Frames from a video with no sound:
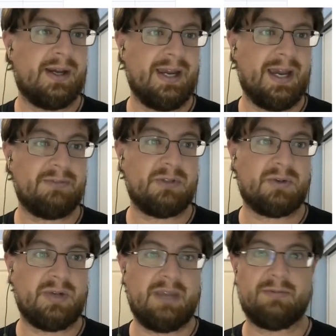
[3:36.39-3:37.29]
I have to
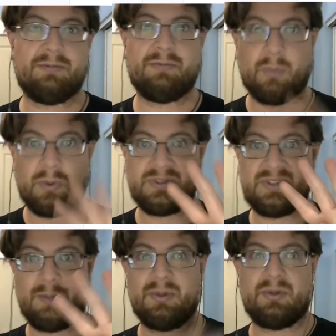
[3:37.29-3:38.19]
create 4
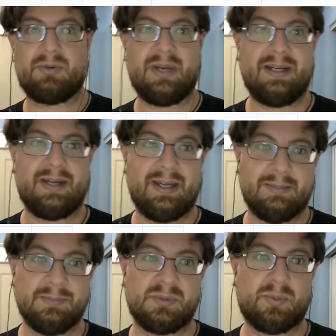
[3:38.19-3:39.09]
separate grade
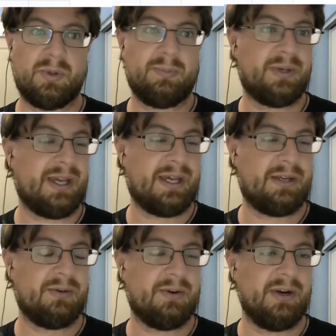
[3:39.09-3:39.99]
items, one per
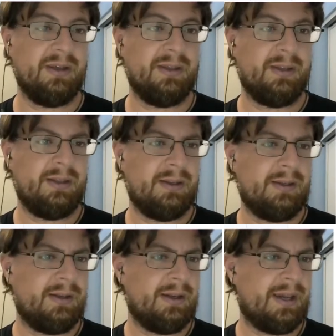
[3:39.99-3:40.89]
category.
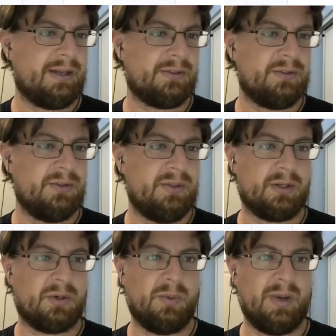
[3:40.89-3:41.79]
And I'll do that
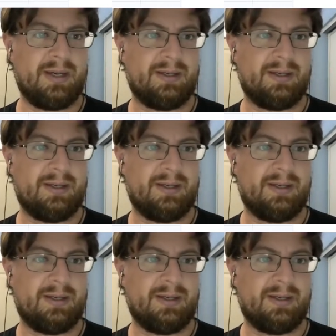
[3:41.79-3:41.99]
quick.